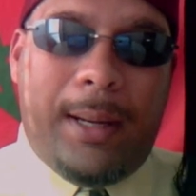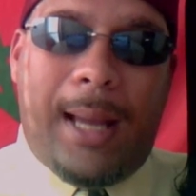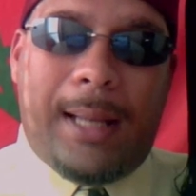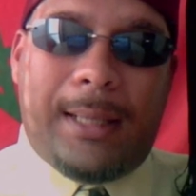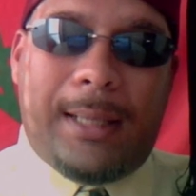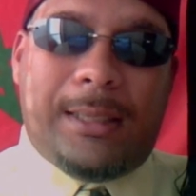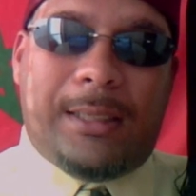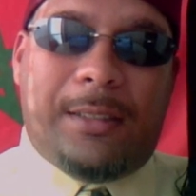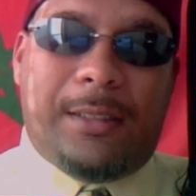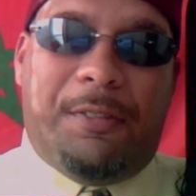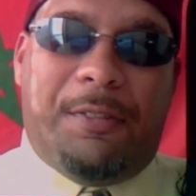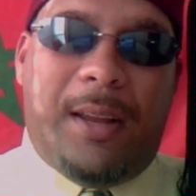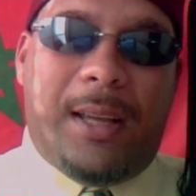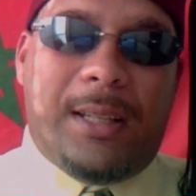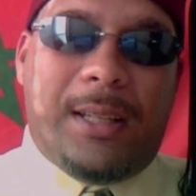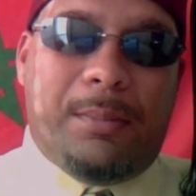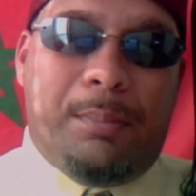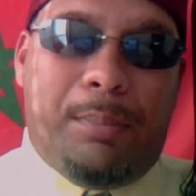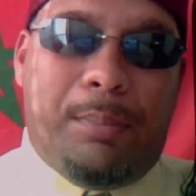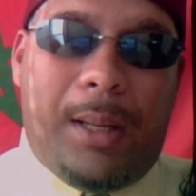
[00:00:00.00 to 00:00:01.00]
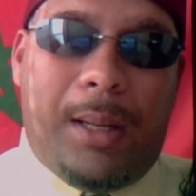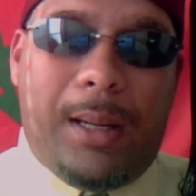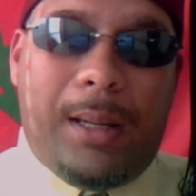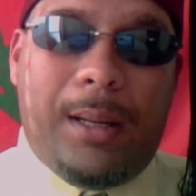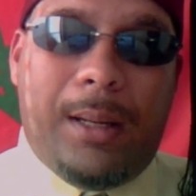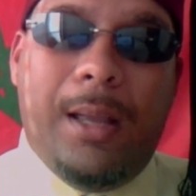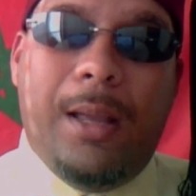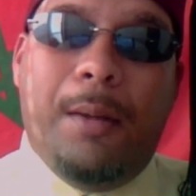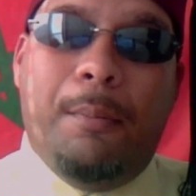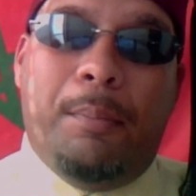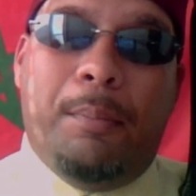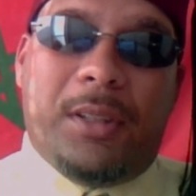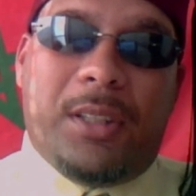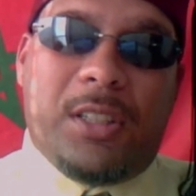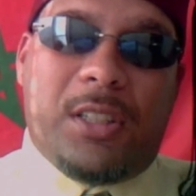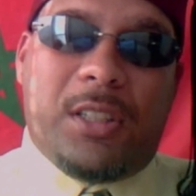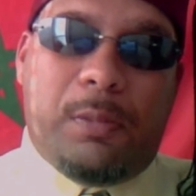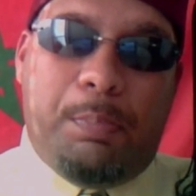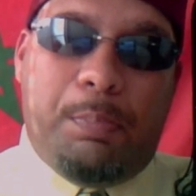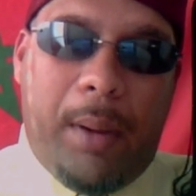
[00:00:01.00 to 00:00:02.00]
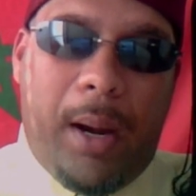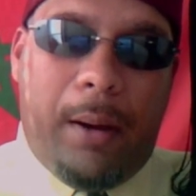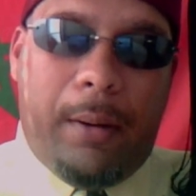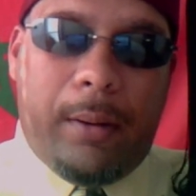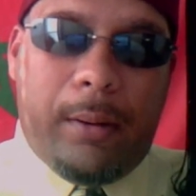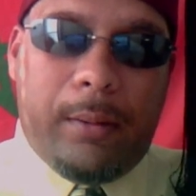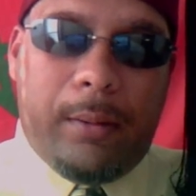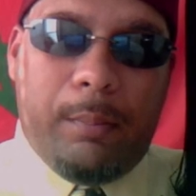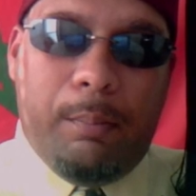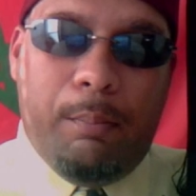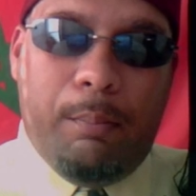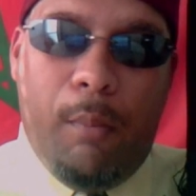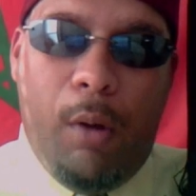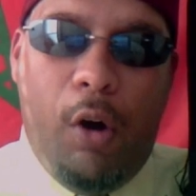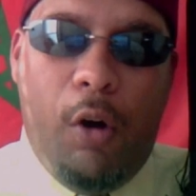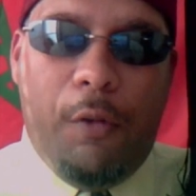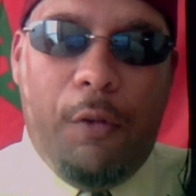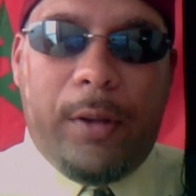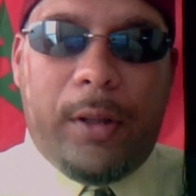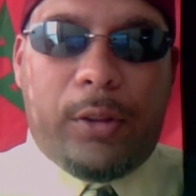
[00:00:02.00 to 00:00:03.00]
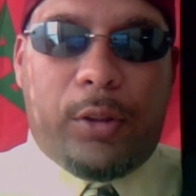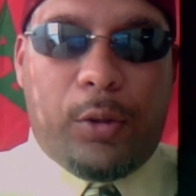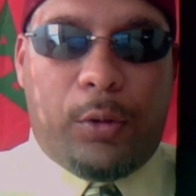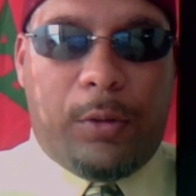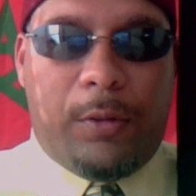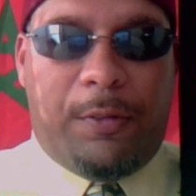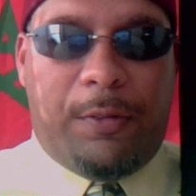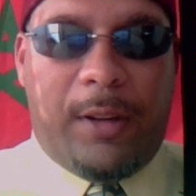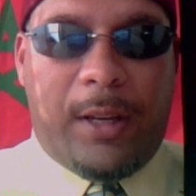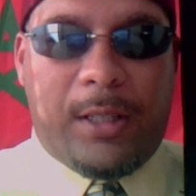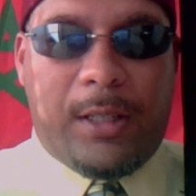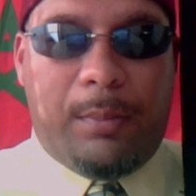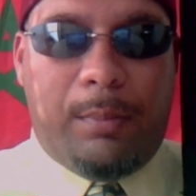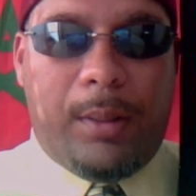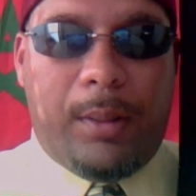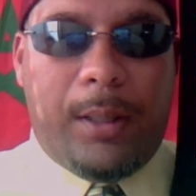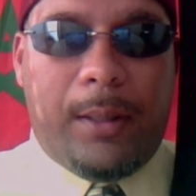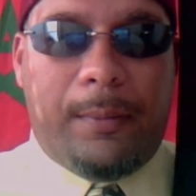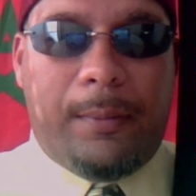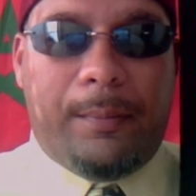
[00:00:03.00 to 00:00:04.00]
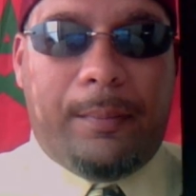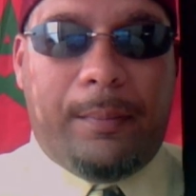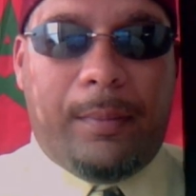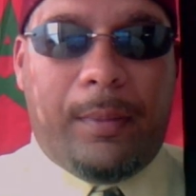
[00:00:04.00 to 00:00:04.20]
Not just the flesh and blood, but the spirit moving through the flesh and blood.